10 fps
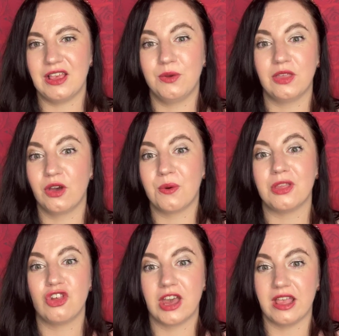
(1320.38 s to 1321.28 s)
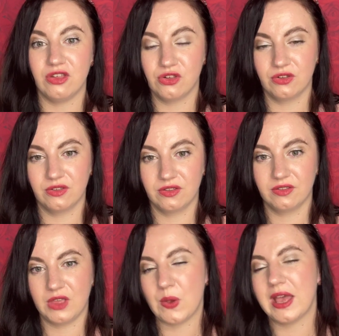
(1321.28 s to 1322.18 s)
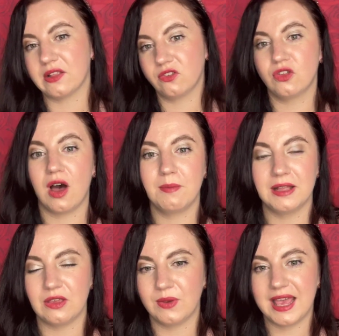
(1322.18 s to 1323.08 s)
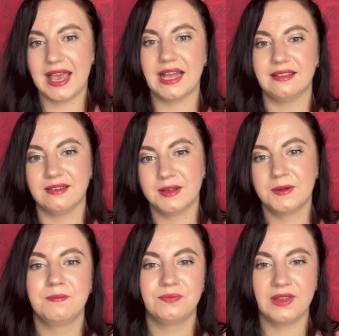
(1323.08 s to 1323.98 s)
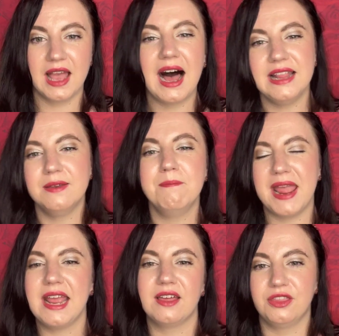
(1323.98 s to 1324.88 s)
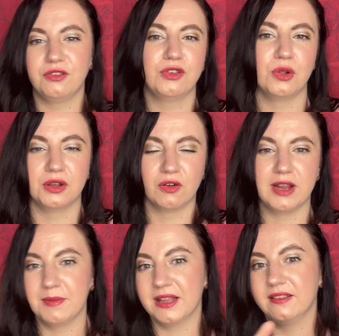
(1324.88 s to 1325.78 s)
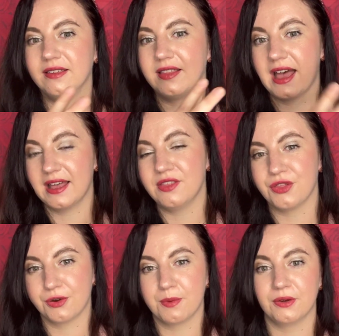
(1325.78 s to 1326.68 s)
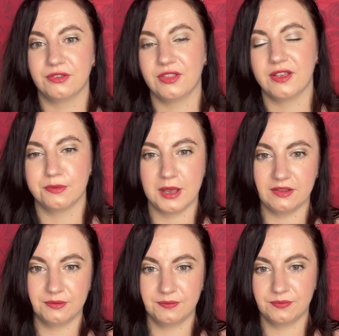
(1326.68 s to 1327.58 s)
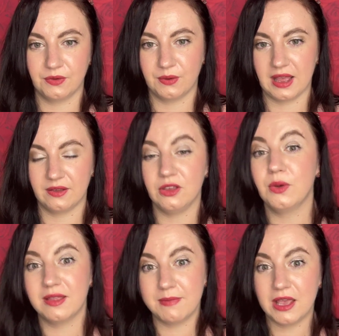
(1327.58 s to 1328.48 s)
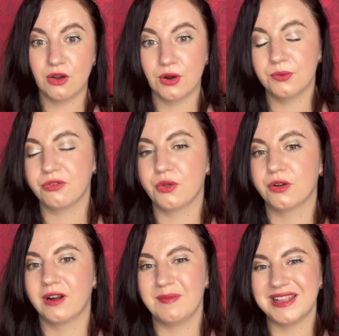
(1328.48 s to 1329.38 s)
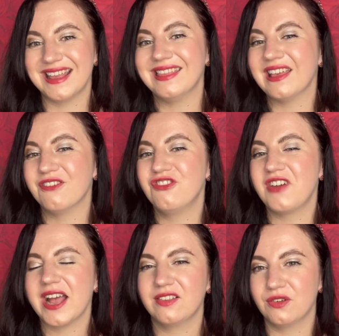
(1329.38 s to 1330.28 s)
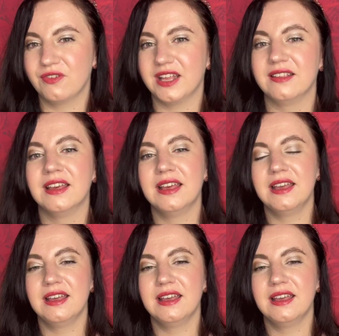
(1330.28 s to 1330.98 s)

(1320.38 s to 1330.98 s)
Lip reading: that you can go and change. You can't stop it. You can't unmake the soul agreement that another person has made, okay? You can make your own soul agreement and the effects of it